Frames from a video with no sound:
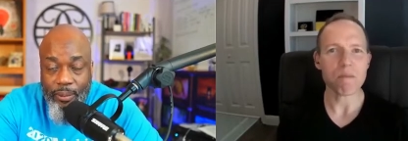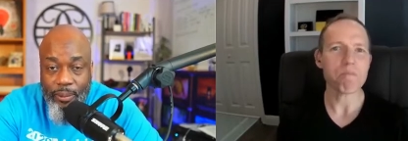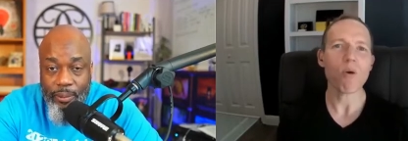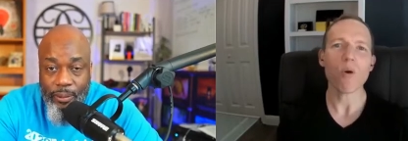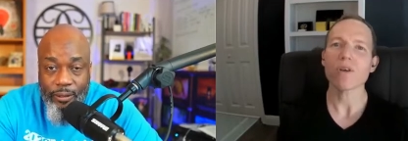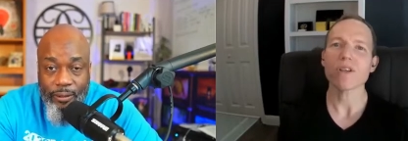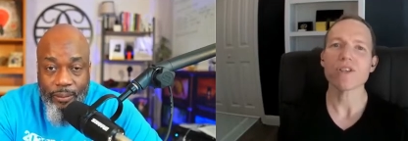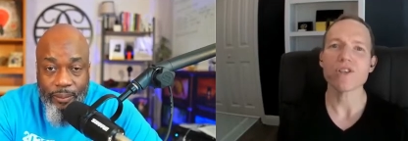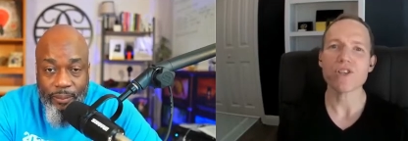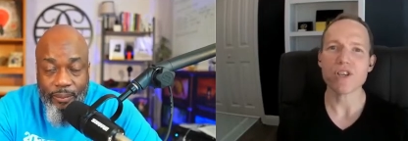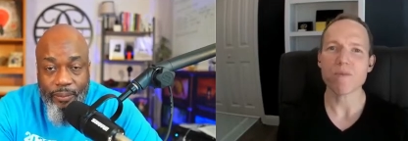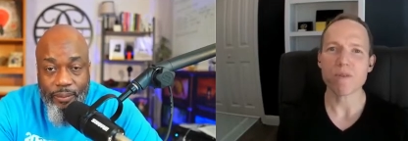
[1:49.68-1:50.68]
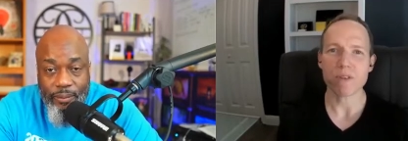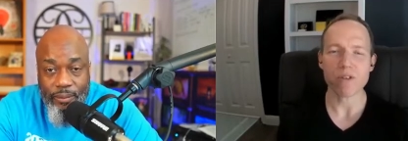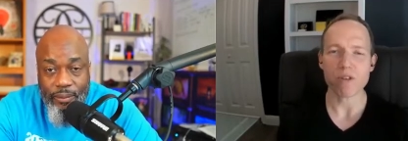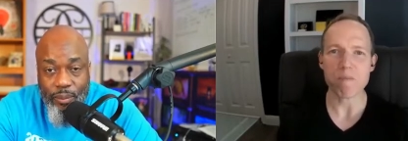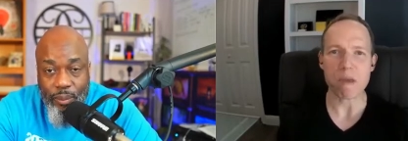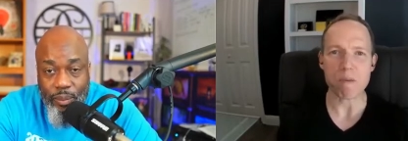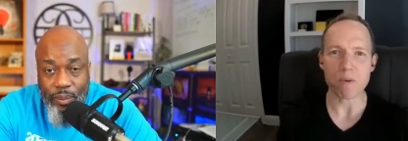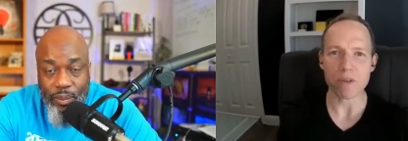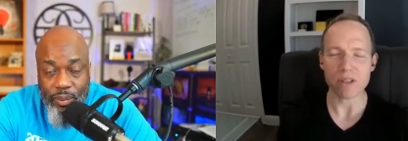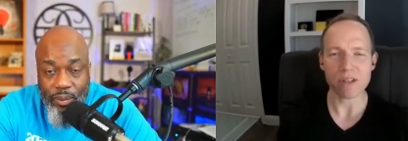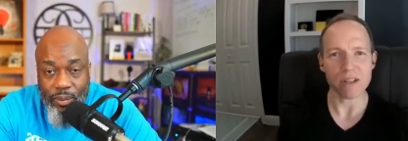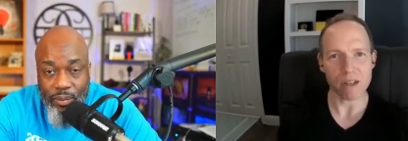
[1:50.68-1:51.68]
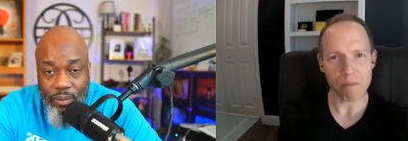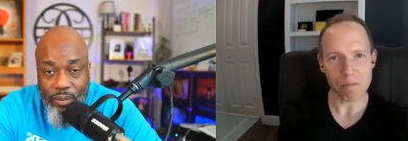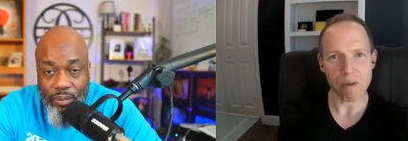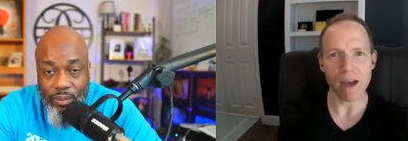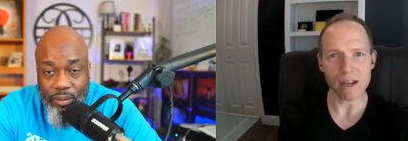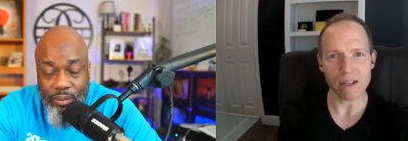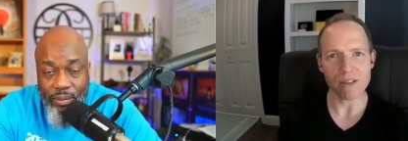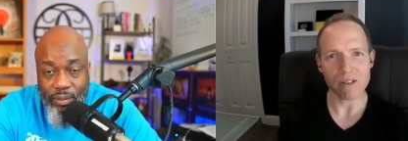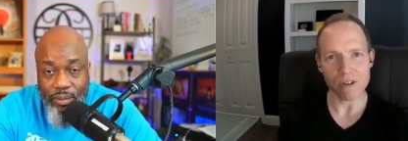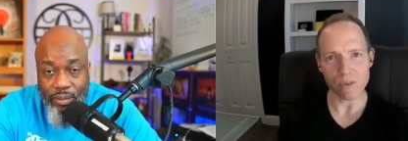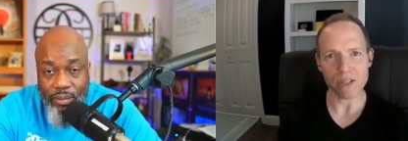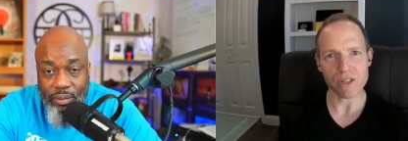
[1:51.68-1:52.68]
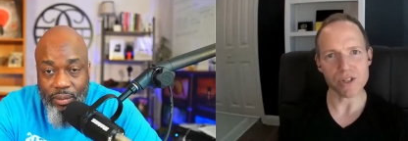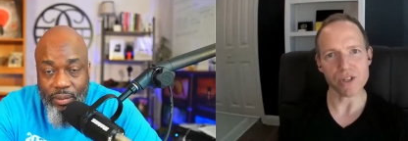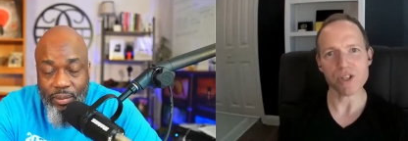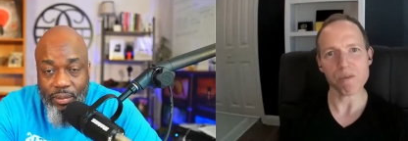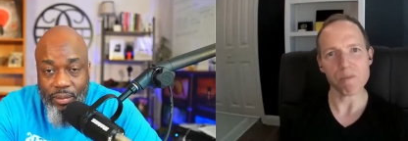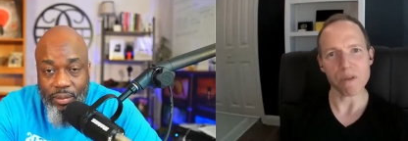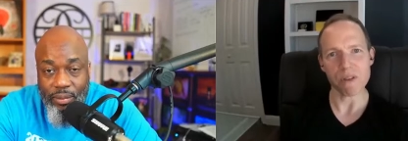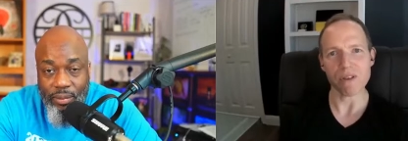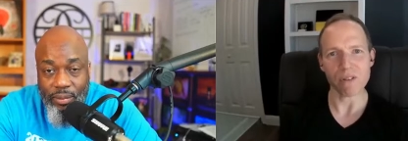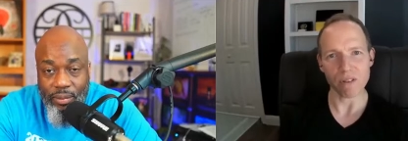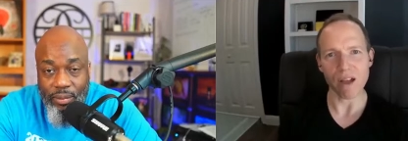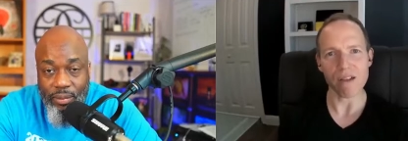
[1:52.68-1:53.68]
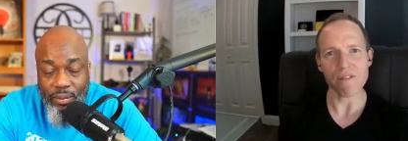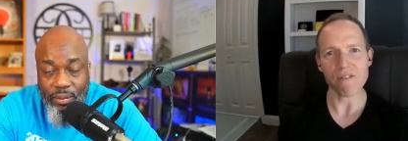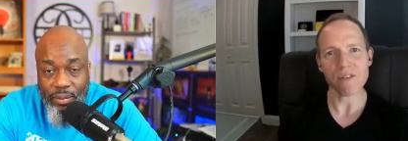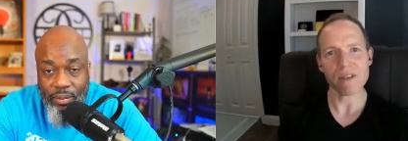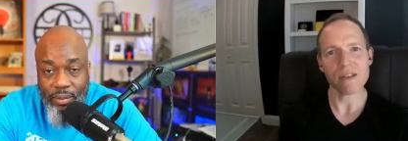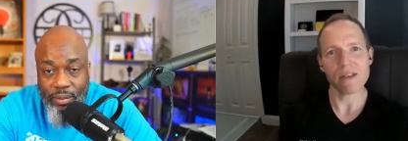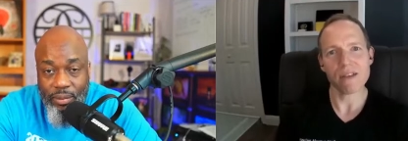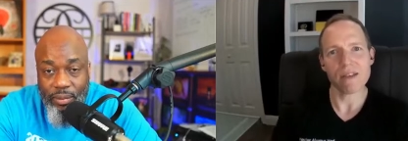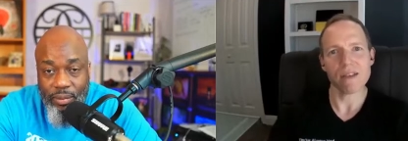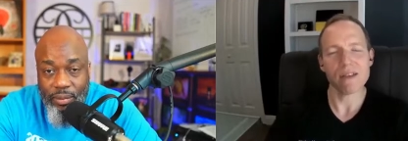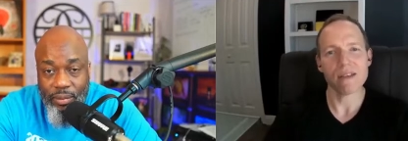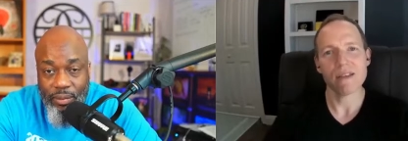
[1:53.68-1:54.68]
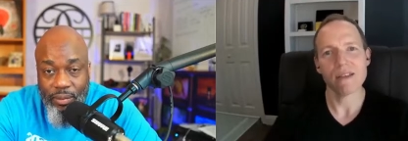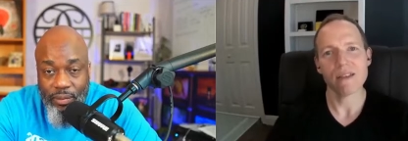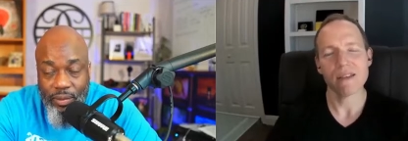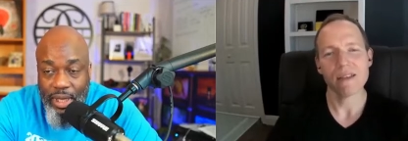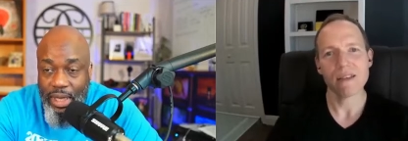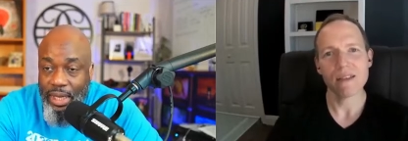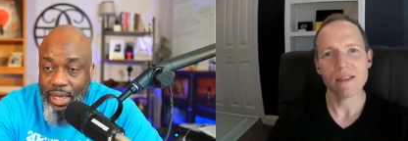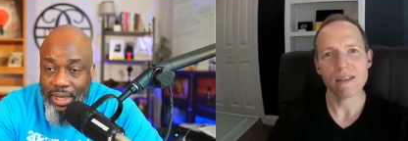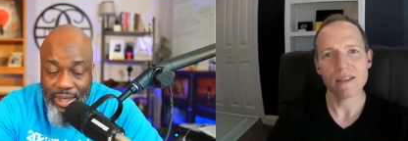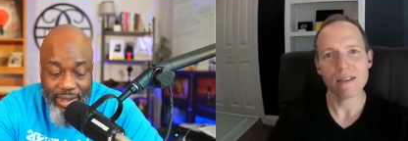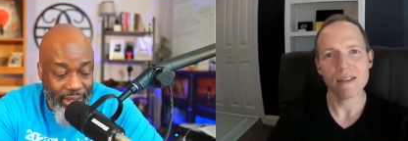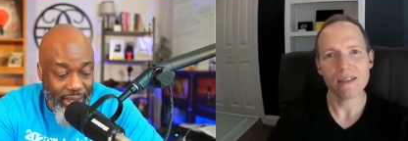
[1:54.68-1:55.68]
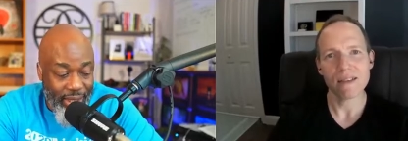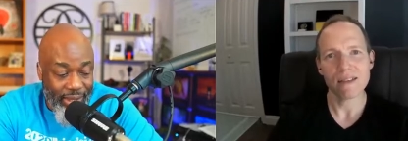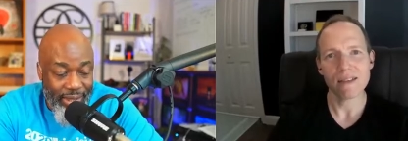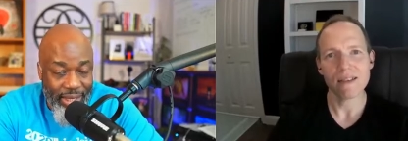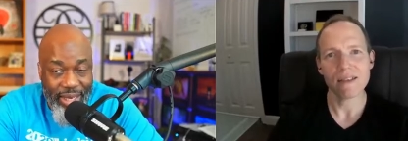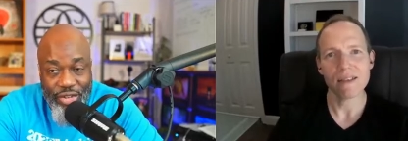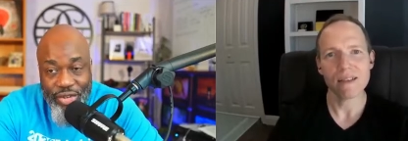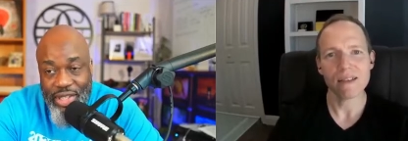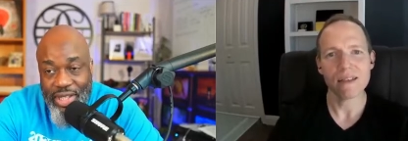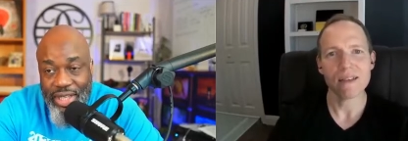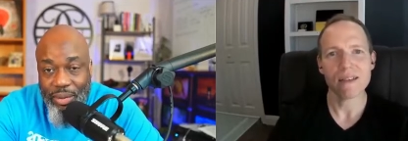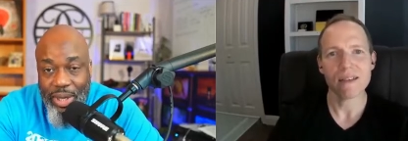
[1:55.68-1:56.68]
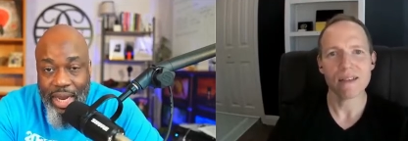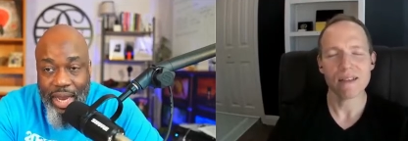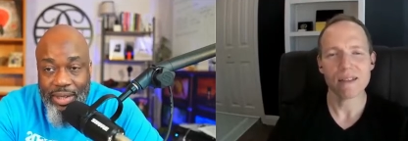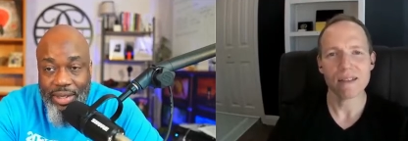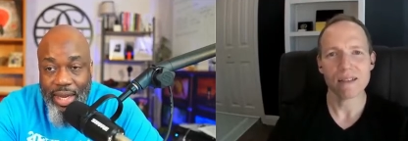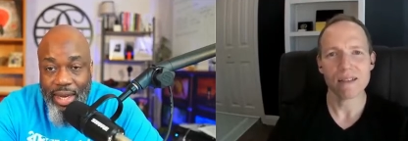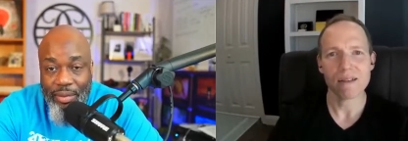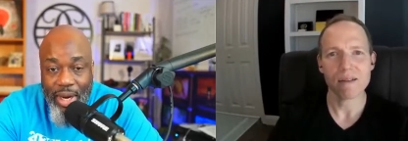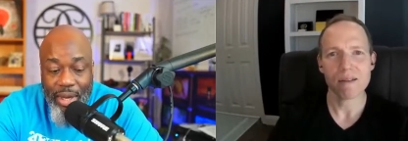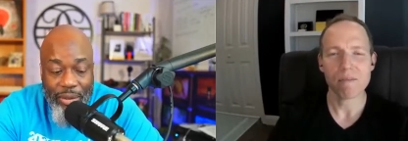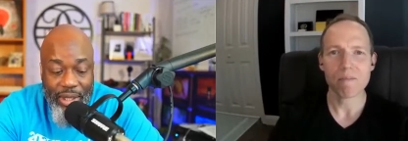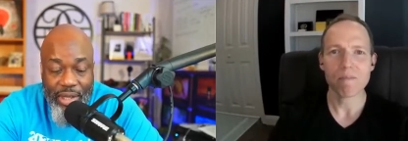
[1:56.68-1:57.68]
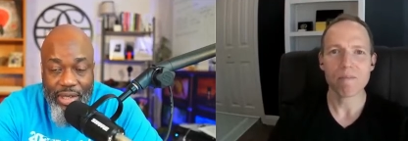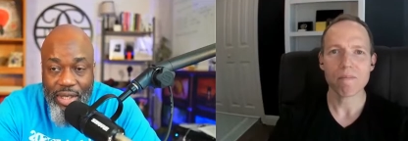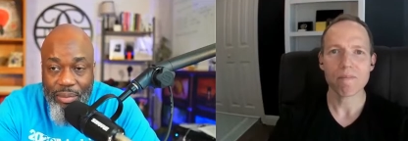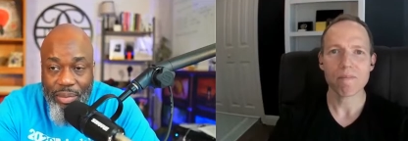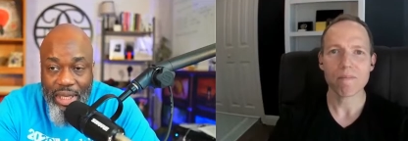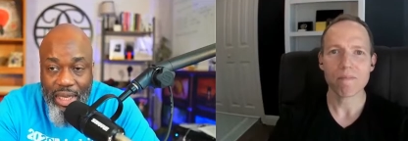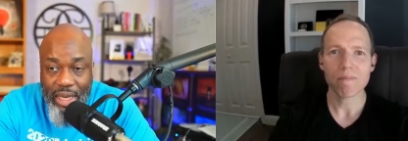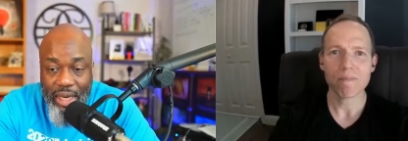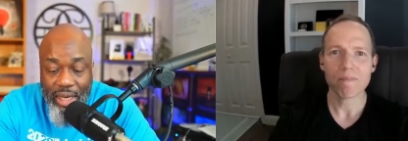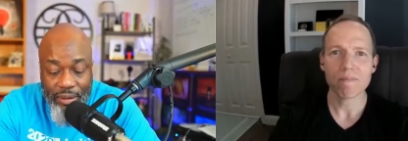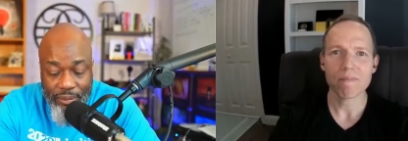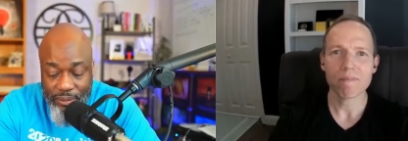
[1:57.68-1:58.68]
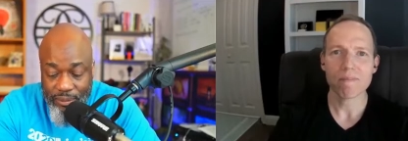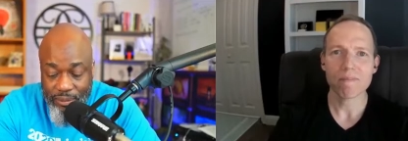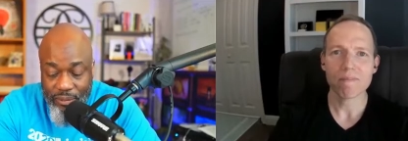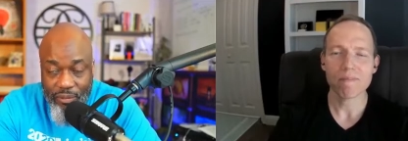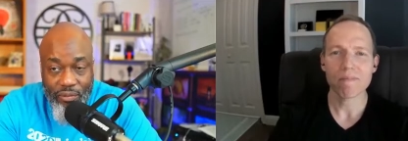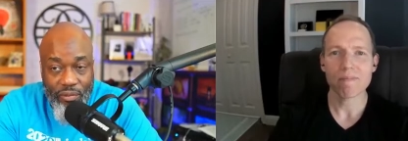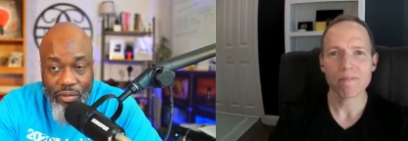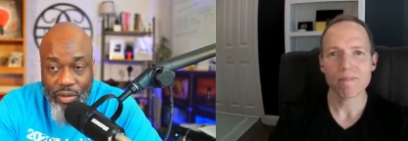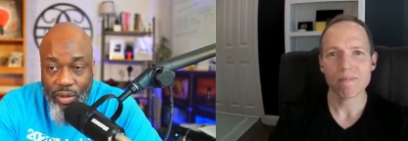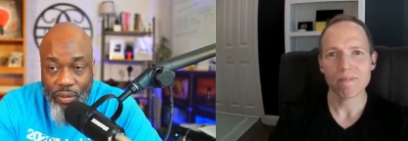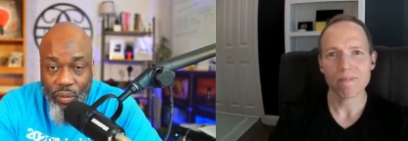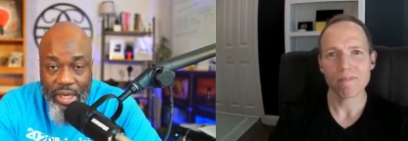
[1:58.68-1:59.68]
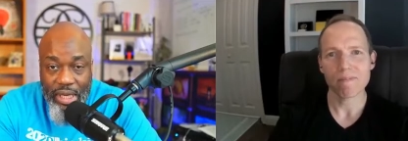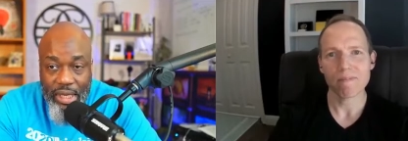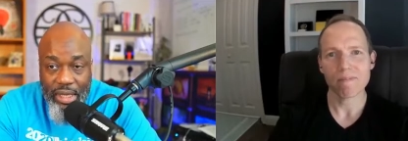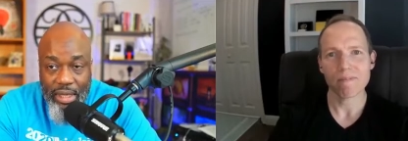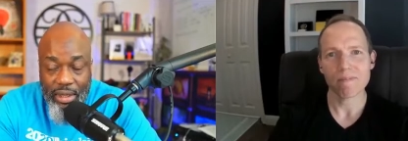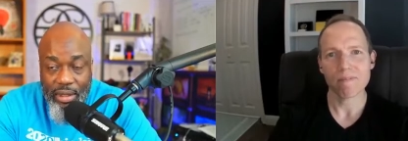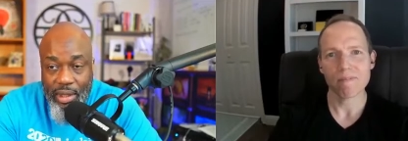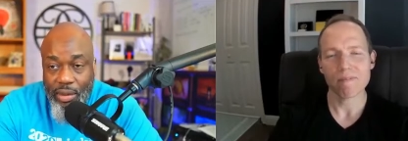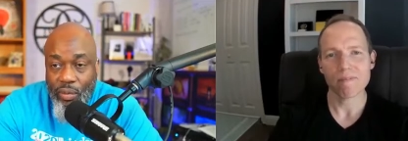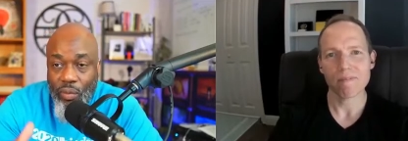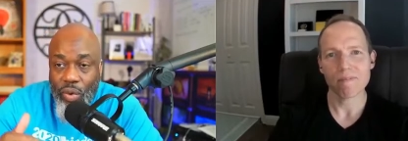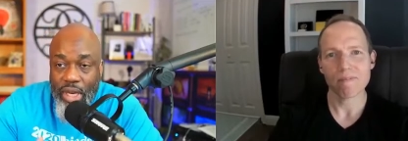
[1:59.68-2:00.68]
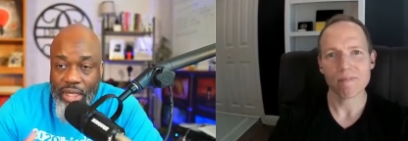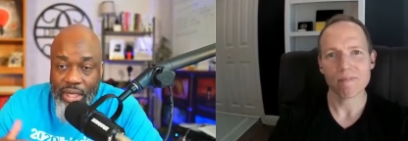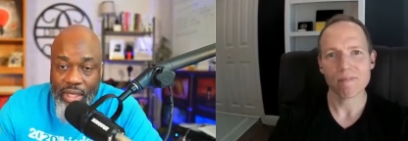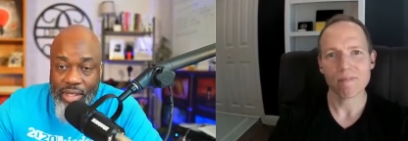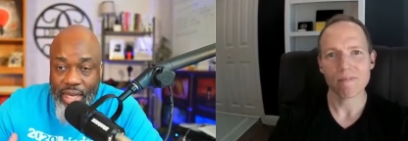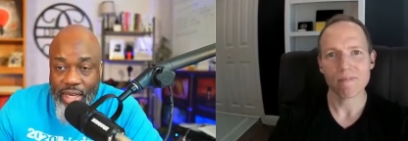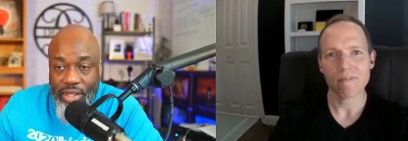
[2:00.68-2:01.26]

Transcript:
Speaker 1: important to share with other people that could impact their relationship and their life?
Speaker 2: Listen, it's interesting you would ask that, right? Because in the beginning, we, what this has